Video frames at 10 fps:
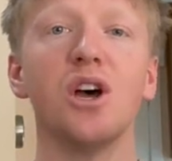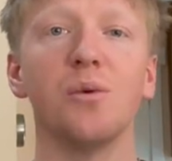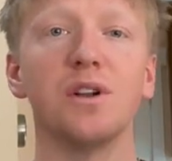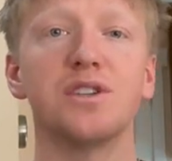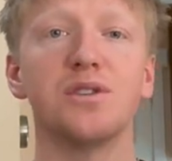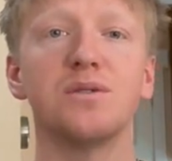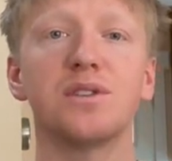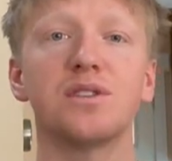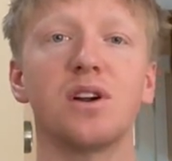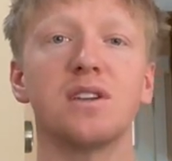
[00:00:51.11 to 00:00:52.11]
which shoots the
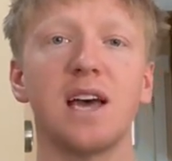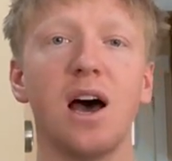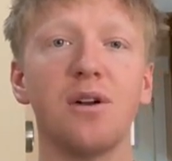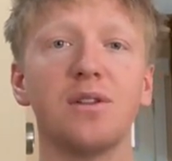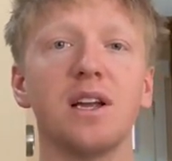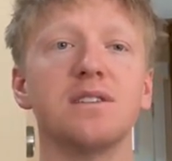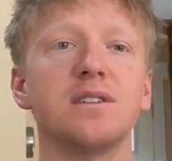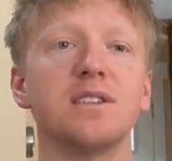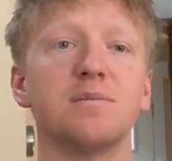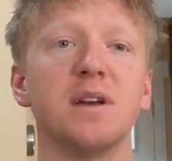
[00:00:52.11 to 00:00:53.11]
star's outer layers
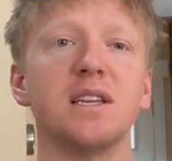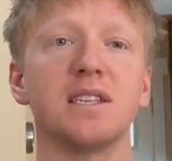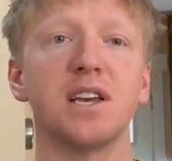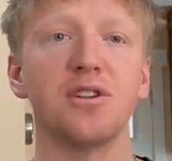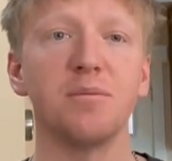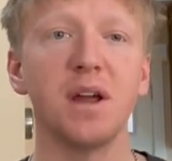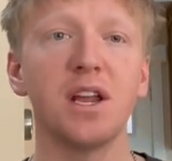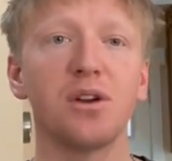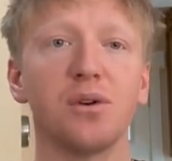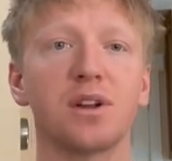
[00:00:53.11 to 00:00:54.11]
into space, and the
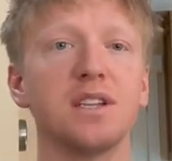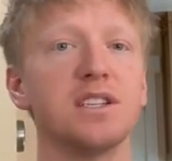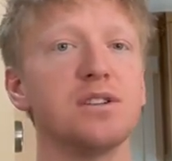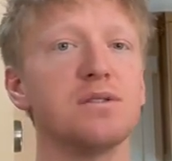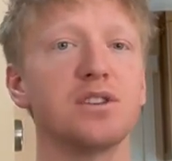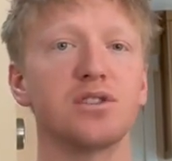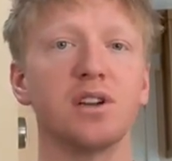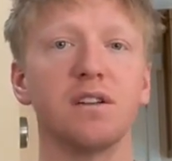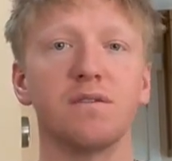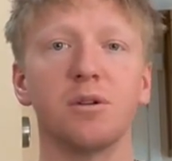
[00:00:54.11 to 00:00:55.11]
remaining core continues to
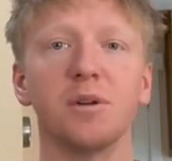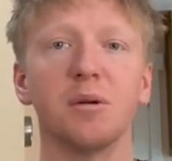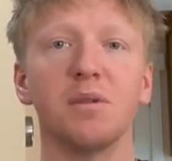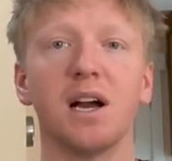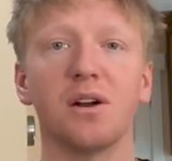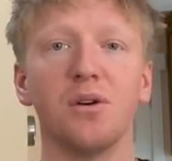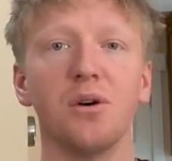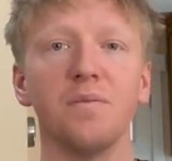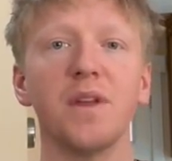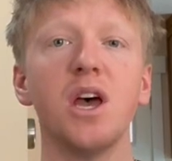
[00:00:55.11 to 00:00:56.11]
shrink, forming a black
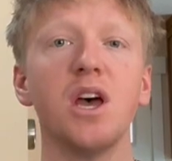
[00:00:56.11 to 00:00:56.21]
hole,